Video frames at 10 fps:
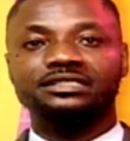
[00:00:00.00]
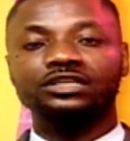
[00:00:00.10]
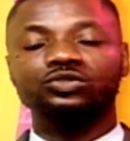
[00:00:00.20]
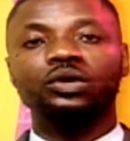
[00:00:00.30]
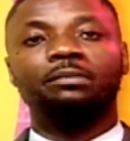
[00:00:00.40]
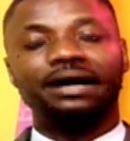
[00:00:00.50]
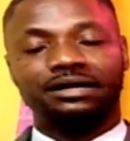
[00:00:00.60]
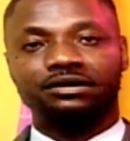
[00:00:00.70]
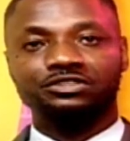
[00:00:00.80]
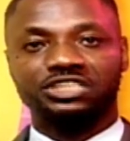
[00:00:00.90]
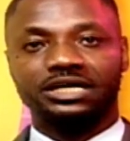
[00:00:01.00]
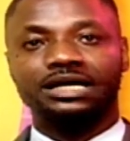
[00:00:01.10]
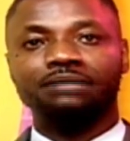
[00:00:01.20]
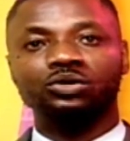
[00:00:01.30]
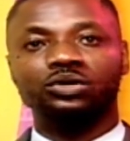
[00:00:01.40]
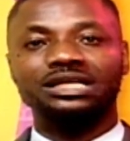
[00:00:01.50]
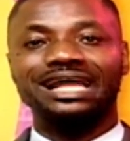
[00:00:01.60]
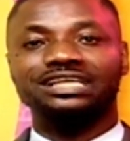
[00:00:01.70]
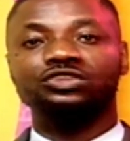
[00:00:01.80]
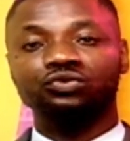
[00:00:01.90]
do a background check, I'm talking
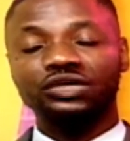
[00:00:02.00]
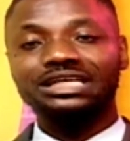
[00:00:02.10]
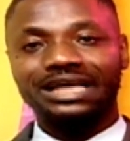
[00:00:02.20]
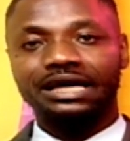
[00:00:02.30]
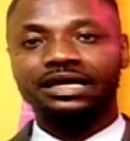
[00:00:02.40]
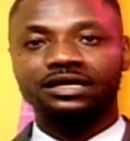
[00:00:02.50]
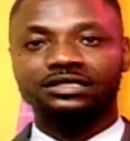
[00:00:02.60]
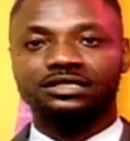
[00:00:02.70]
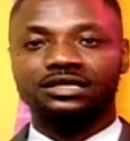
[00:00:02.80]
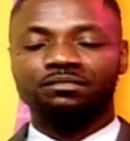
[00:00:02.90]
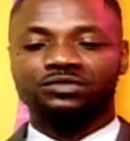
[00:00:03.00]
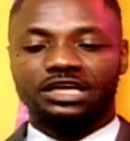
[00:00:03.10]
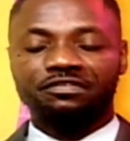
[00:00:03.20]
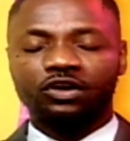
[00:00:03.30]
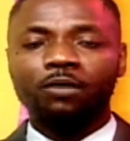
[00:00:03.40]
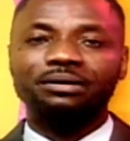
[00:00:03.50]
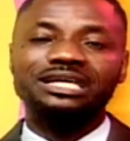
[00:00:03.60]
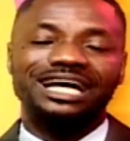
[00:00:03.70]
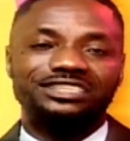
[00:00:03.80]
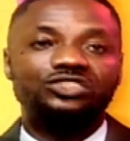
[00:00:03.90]
like a 3-year. If a company
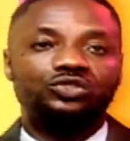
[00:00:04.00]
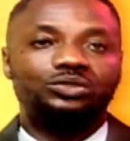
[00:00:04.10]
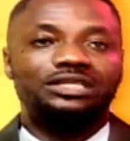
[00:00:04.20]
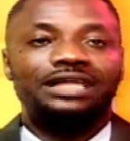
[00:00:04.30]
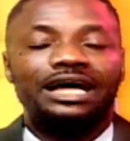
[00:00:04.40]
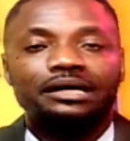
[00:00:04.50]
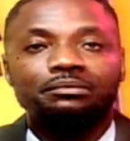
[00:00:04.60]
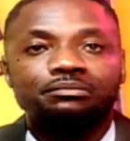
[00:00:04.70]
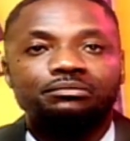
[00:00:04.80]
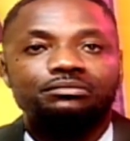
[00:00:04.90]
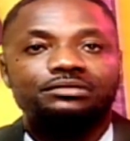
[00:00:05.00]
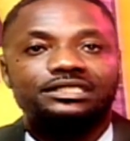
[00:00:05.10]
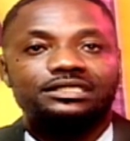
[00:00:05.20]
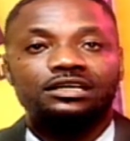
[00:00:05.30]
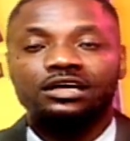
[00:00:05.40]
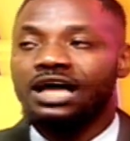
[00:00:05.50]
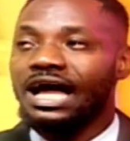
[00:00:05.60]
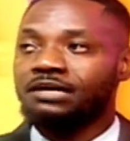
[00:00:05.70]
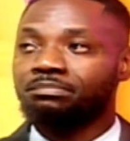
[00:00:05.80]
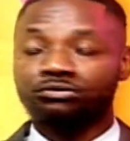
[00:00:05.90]
hasn't stood the time
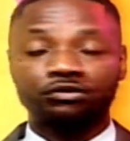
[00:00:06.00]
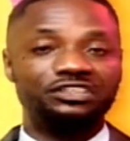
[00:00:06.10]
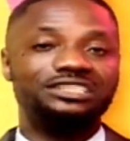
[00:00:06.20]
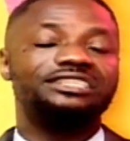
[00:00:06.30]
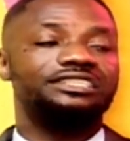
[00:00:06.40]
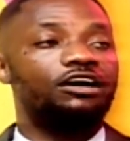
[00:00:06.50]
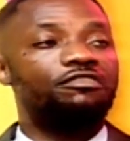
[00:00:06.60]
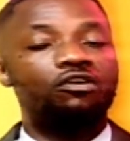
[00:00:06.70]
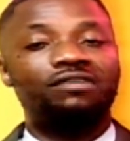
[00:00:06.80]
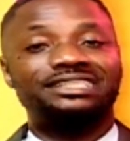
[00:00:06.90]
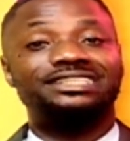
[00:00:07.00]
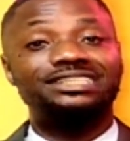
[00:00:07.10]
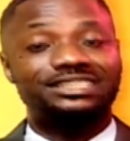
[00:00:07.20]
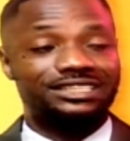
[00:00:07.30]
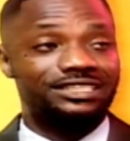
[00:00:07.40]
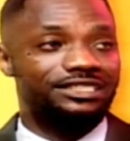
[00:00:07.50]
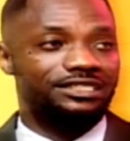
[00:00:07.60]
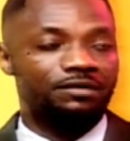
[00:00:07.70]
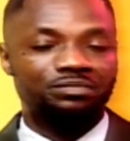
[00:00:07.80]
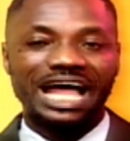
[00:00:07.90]
and proven itself over seasons,
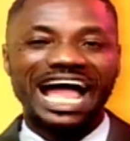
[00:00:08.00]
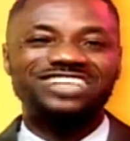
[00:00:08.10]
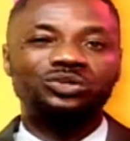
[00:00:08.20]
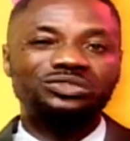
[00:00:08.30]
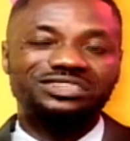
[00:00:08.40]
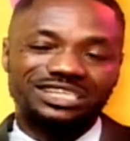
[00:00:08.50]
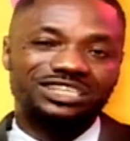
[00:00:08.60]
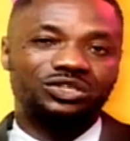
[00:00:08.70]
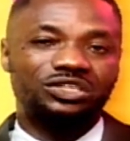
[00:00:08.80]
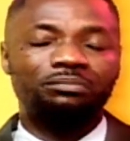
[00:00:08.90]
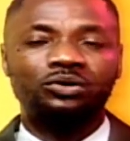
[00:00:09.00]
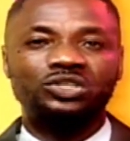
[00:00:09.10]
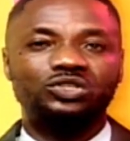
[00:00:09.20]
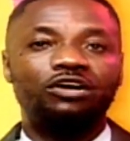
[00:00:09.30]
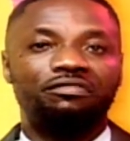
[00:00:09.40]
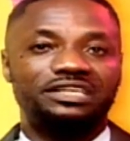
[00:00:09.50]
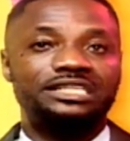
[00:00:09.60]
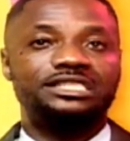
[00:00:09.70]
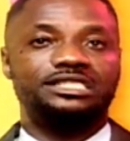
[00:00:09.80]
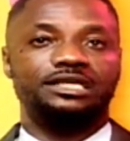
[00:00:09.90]
I don't think because of
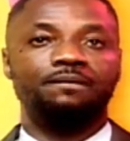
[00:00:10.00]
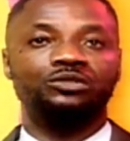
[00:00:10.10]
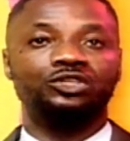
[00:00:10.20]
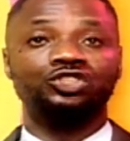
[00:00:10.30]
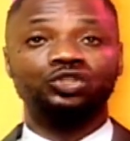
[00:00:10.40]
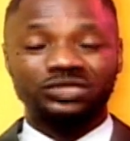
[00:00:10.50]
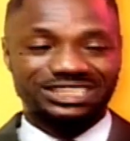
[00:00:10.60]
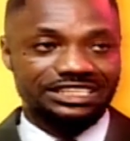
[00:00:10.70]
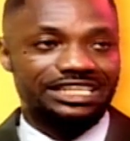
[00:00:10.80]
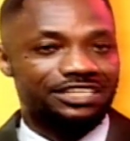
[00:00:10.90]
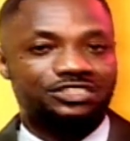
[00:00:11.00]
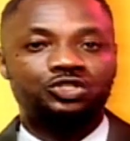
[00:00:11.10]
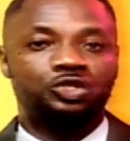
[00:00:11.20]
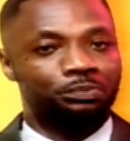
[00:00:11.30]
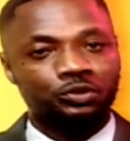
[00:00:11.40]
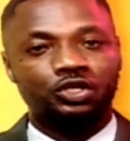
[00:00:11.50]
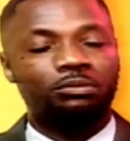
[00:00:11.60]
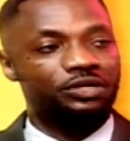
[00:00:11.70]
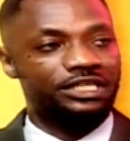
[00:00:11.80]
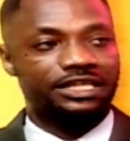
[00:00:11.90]
its juiciness, you should put your
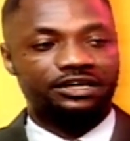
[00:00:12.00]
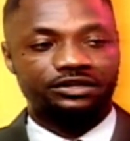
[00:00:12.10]
money there.